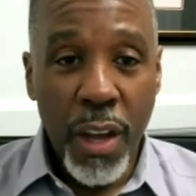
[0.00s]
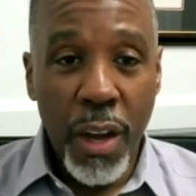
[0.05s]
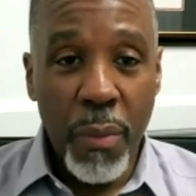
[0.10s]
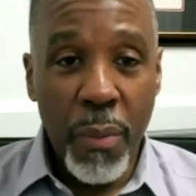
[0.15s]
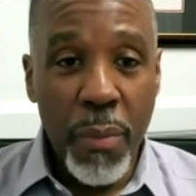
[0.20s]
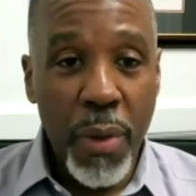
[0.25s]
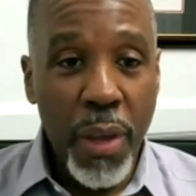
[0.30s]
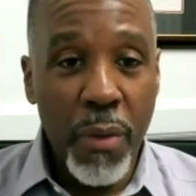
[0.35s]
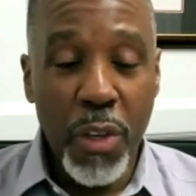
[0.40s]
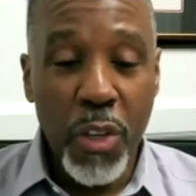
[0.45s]

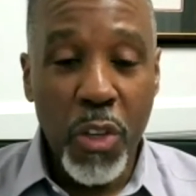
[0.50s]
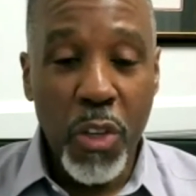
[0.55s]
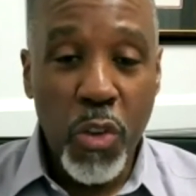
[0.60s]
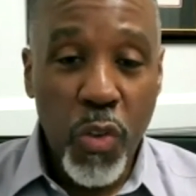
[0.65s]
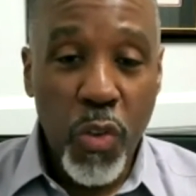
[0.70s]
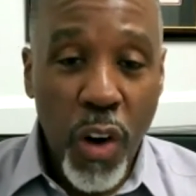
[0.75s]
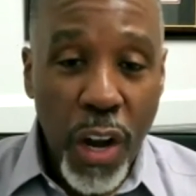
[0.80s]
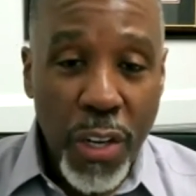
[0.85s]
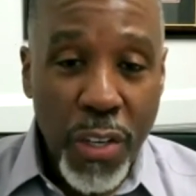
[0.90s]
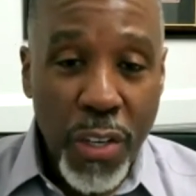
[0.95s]
I'm hearing
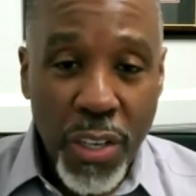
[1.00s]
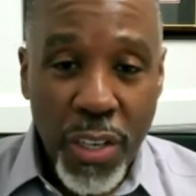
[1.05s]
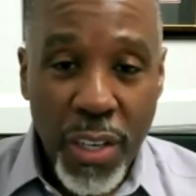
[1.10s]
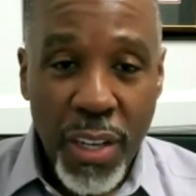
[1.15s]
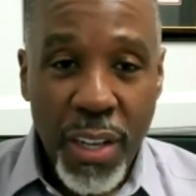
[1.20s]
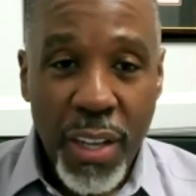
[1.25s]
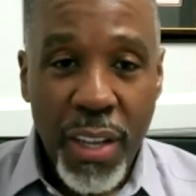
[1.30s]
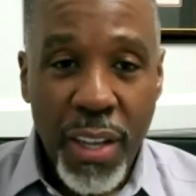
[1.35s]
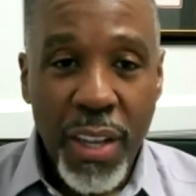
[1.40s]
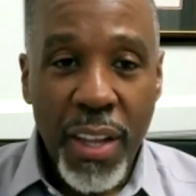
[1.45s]
trust.
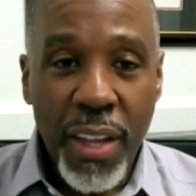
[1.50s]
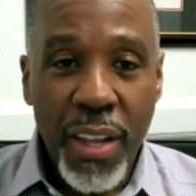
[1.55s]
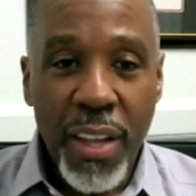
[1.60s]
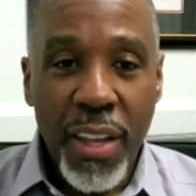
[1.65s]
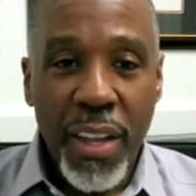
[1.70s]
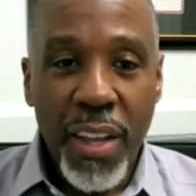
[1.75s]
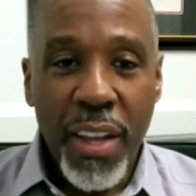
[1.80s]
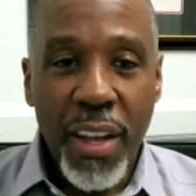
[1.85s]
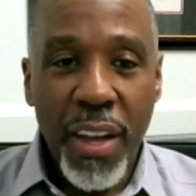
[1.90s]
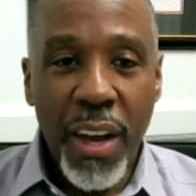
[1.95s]

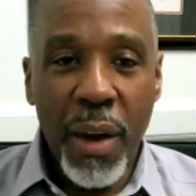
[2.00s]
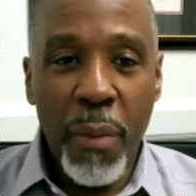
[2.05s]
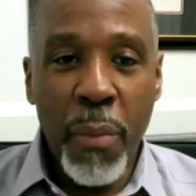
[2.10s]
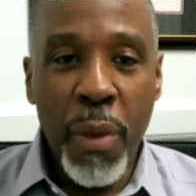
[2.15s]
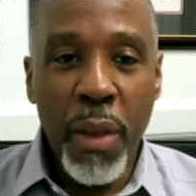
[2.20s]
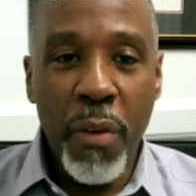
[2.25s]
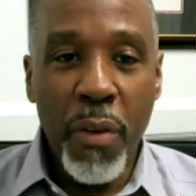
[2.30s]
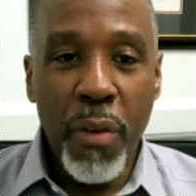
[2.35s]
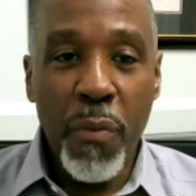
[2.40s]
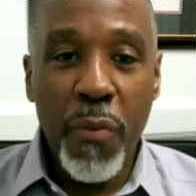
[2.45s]
I'm
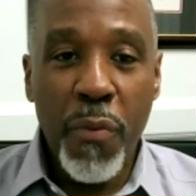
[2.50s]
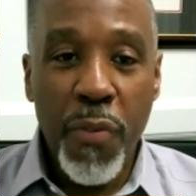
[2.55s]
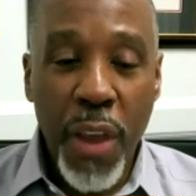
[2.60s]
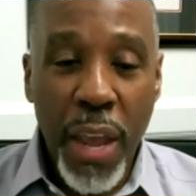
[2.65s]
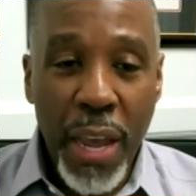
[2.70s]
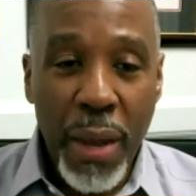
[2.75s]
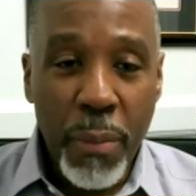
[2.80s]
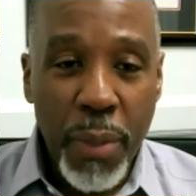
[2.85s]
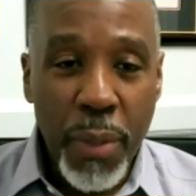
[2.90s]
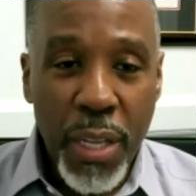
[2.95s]
hearing
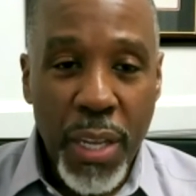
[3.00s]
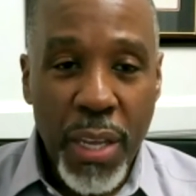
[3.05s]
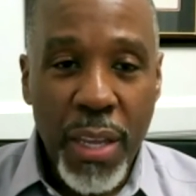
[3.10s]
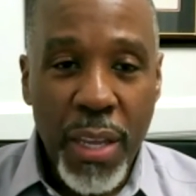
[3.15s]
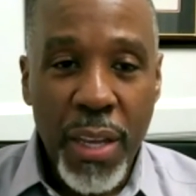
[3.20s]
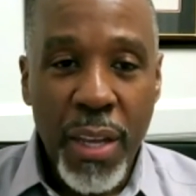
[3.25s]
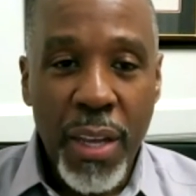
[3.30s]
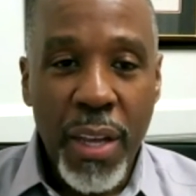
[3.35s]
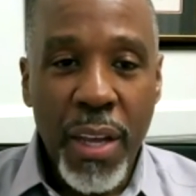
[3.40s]
family.